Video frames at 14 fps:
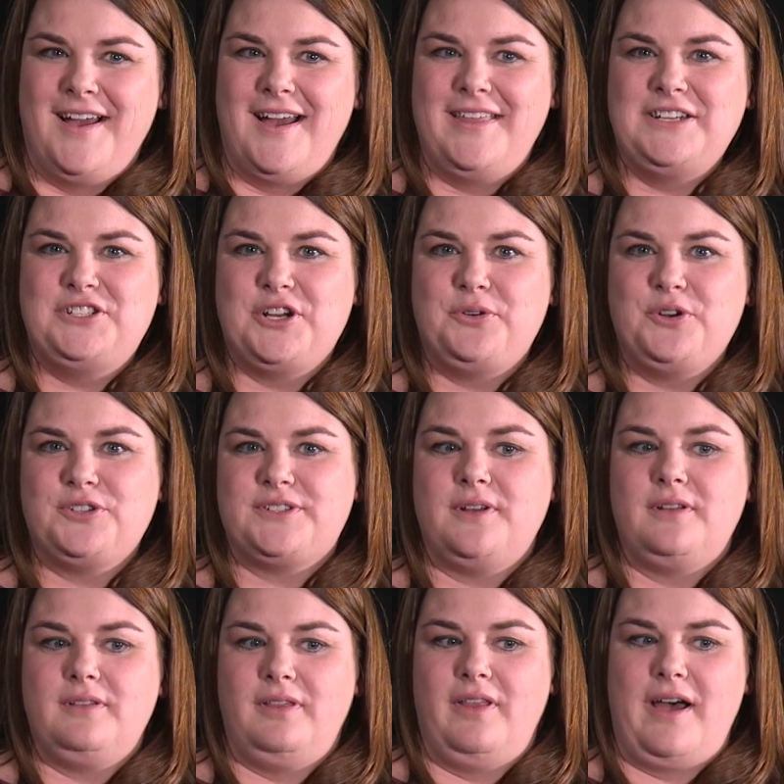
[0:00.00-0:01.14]
I think donors
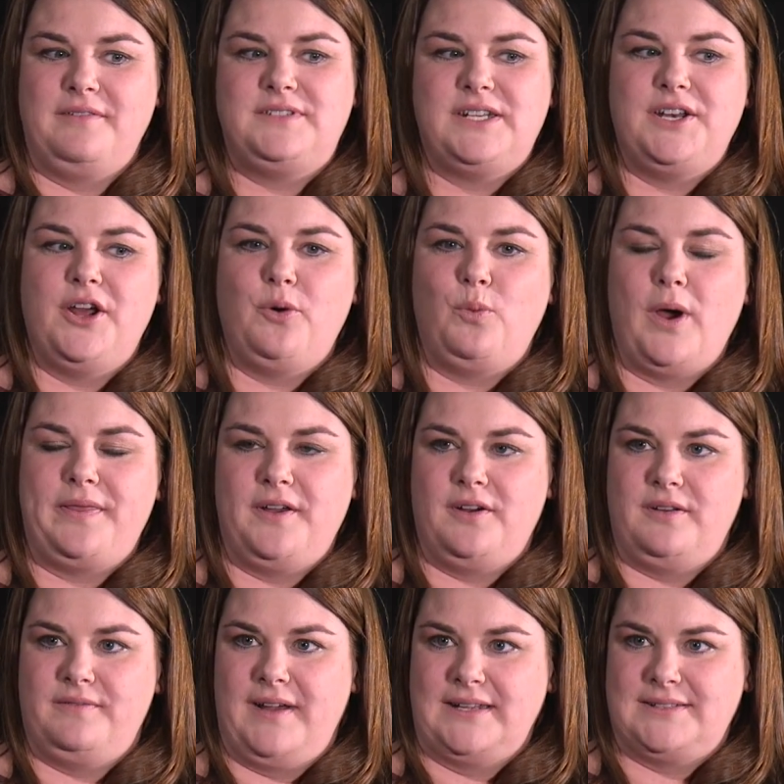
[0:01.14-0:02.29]
love to know what they're
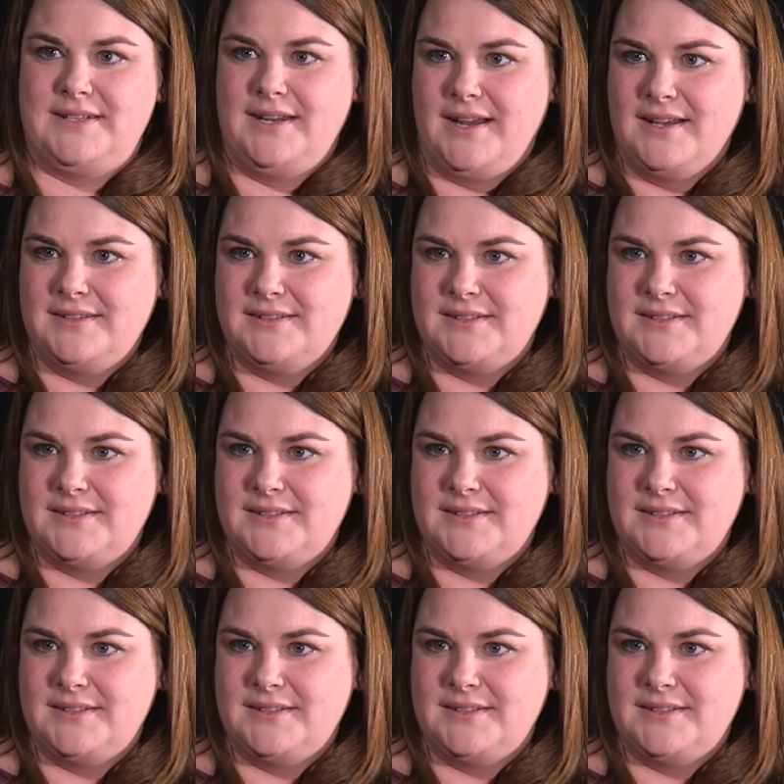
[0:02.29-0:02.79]
investing in.